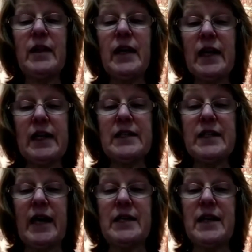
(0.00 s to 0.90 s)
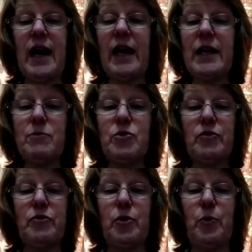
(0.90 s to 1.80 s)
Then I said, I am
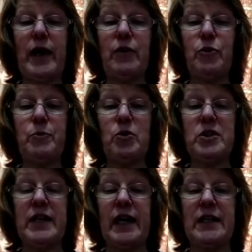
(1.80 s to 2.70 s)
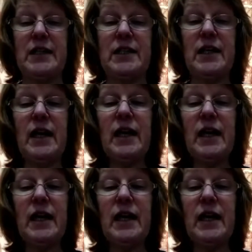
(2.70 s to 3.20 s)
driven away from your sight,